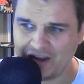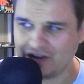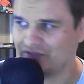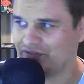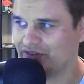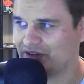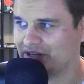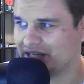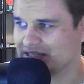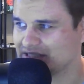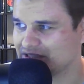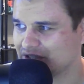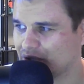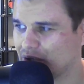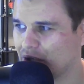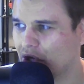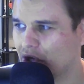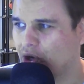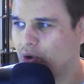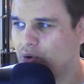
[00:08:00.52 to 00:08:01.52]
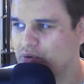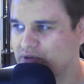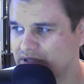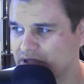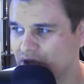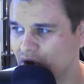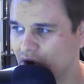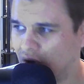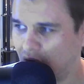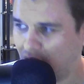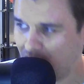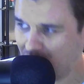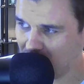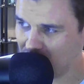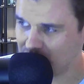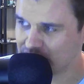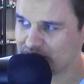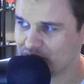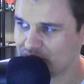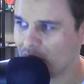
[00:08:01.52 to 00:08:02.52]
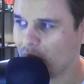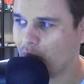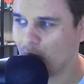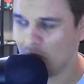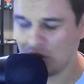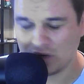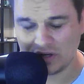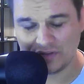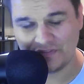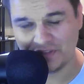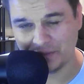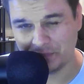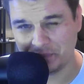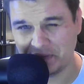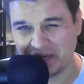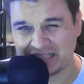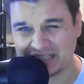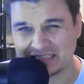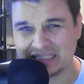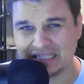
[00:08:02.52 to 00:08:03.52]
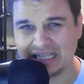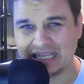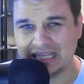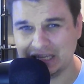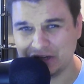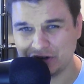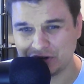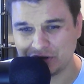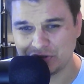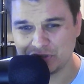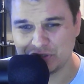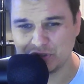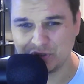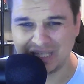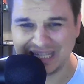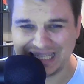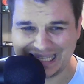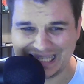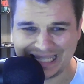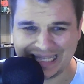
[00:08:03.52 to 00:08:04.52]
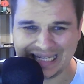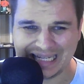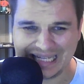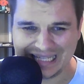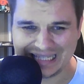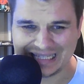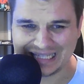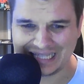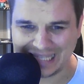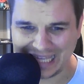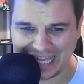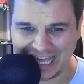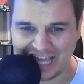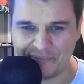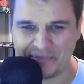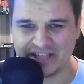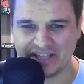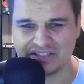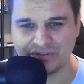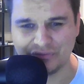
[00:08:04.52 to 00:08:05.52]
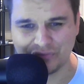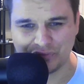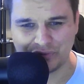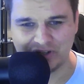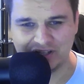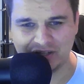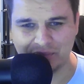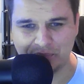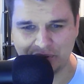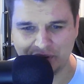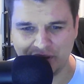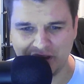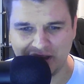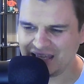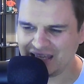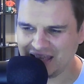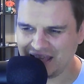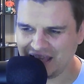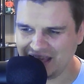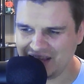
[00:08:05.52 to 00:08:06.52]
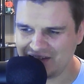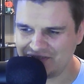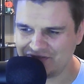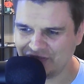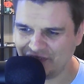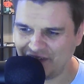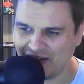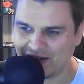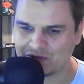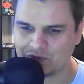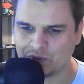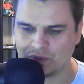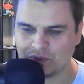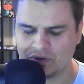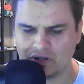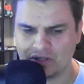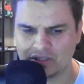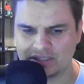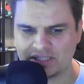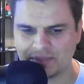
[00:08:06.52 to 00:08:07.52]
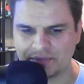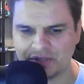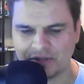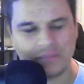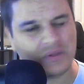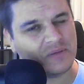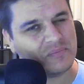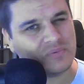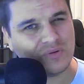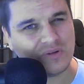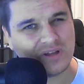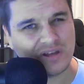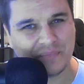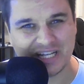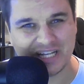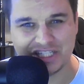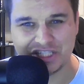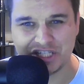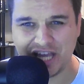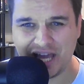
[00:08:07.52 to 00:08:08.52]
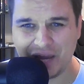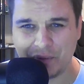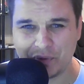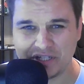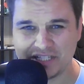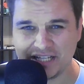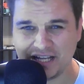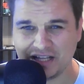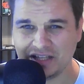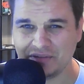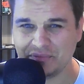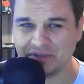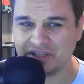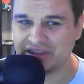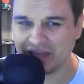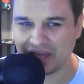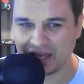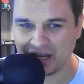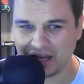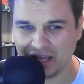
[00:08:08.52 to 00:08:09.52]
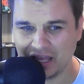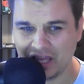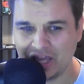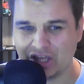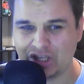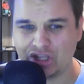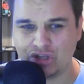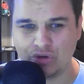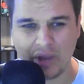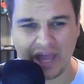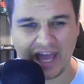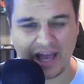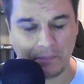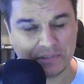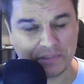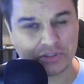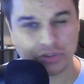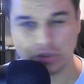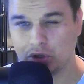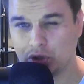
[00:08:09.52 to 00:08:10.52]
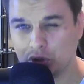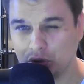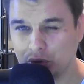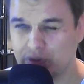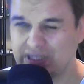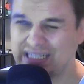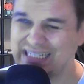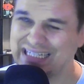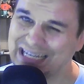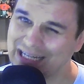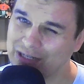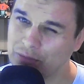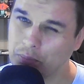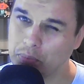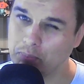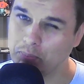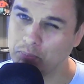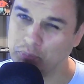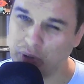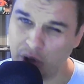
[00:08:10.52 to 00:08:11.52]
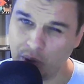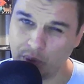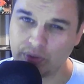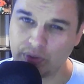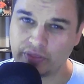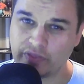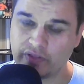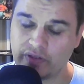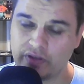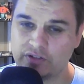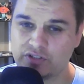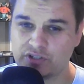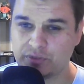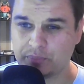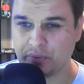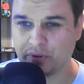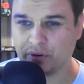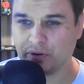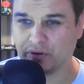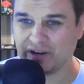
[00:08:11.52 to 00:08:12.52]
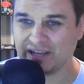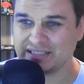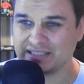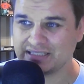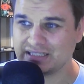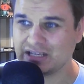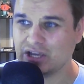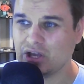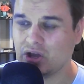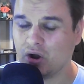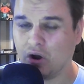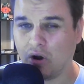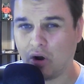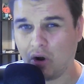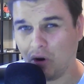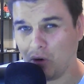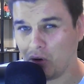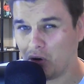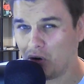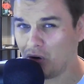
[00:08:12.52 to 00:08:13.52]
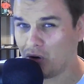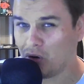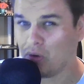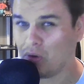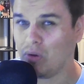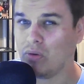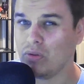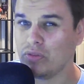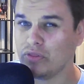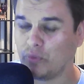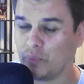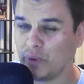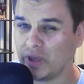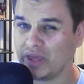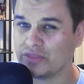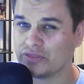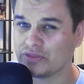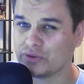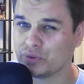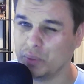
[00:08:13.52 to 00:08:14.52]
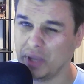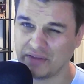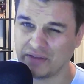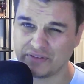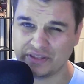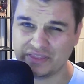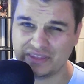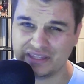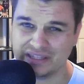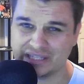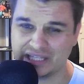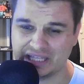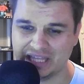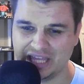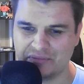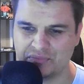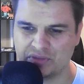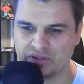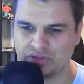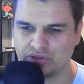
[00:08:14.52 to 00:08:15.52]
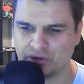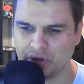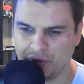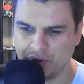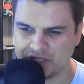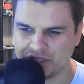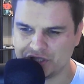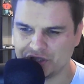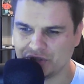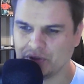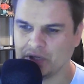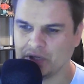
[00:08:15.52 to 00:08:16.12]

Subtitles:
Vanessa, who is also one of the best heroes you can get in the game as a free-to-play. In fact, some of the people in my chat were telling me that you absolutely need both to progress all the way through everything the game can throw at you.